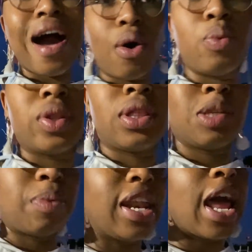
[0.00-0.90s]
with this
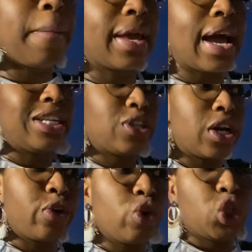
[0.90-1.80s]
pandemic, I try
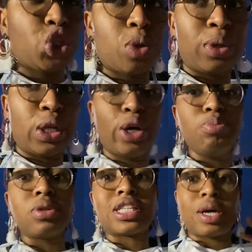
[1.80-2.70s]
to grocery shop alone
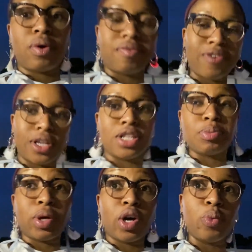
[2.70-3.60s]
because I want Fola to
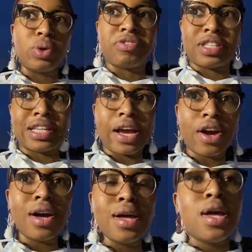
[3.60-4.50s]
be home with
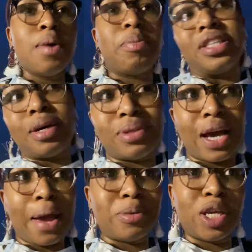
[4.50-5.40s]
Fisayo. But
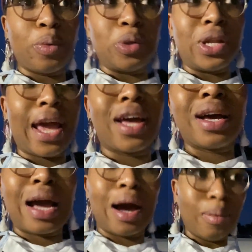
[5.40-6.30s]
sometimes he would like
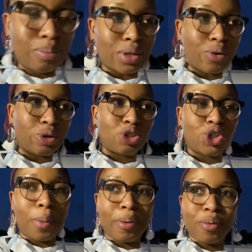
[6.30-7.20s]
come grocery
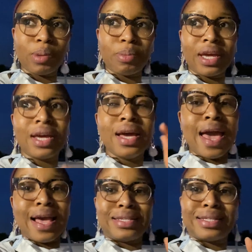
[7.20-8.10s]
shopping with me
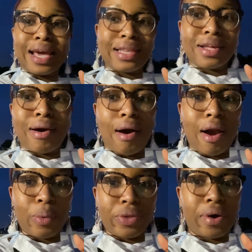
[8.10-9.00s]
and stay in the
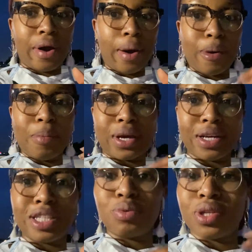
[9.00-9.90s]
car with her, but
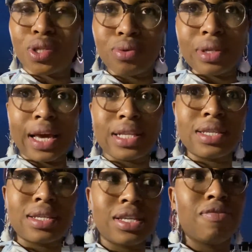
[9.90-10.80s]
because it was too late
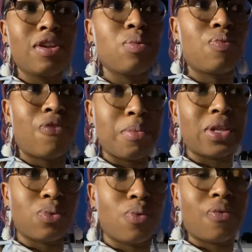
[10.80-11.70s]
this evening for me,
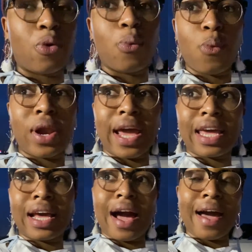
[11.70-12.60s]
for when I
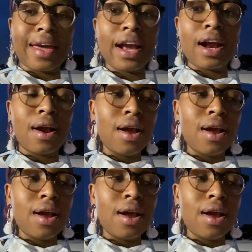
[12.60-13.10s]
got here,